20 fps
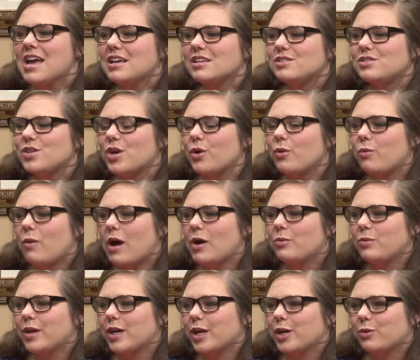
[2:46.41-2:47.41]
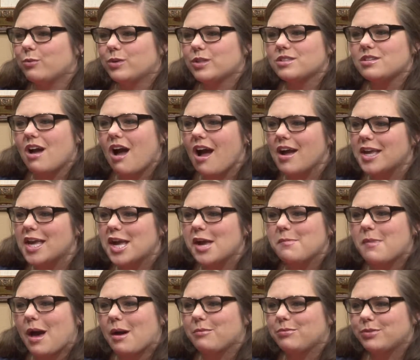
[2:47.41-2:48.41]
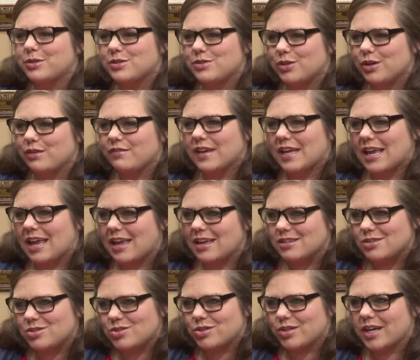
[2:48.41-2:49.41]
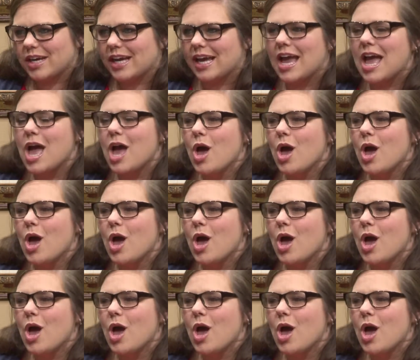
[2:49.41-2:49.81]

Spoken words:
So while we're talking about preserving history,